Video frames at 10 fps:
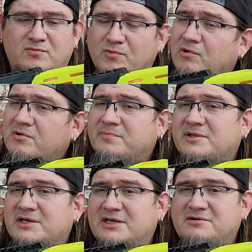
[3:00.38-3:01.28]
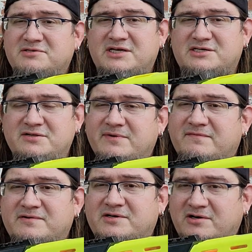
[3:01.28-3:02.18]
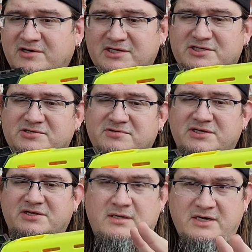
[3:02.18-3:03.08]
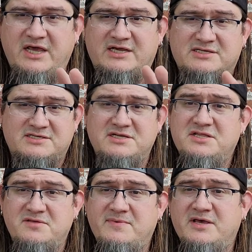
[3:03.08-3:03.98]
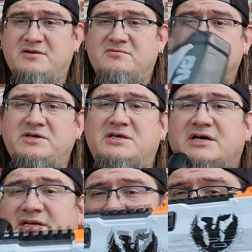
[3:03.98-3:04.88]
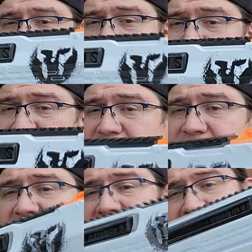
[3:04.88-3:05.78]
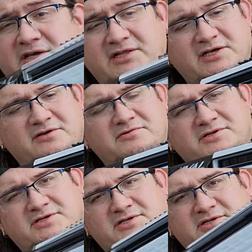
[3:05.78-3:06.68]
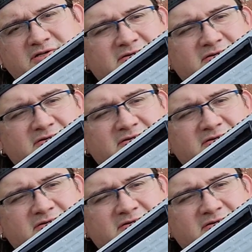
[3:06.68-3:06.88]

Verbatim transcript: warplanking. It was actually meant for target shooting. Next in the bin, we got a Nerf Rival Helios.